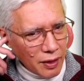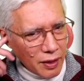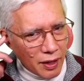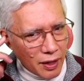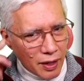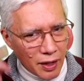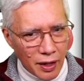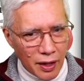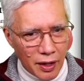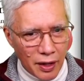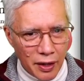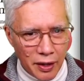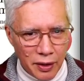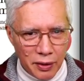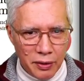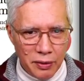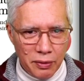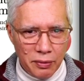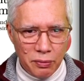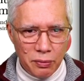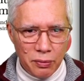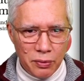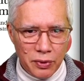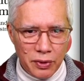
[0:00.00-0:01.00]
I
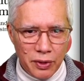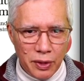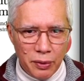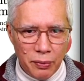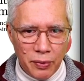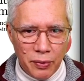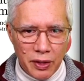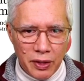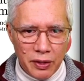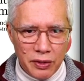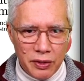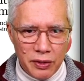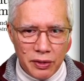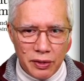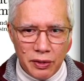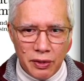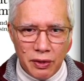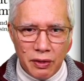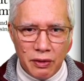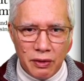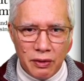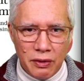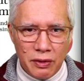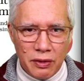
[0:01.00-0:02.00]
really want
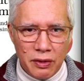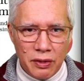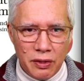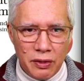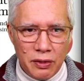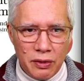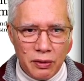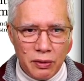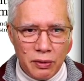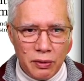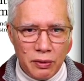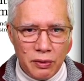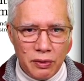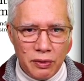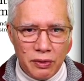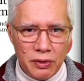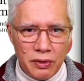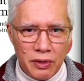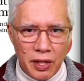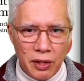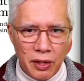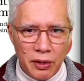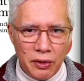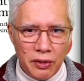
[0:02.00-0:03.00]
to
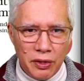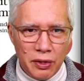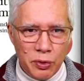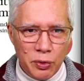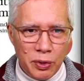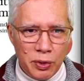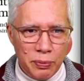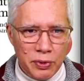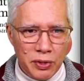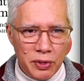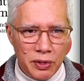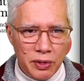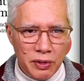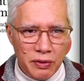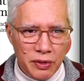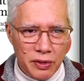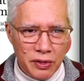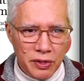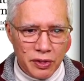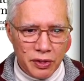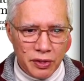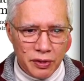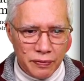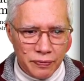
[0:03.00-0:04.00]
tell the trip
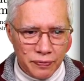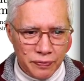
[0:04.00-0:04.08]
service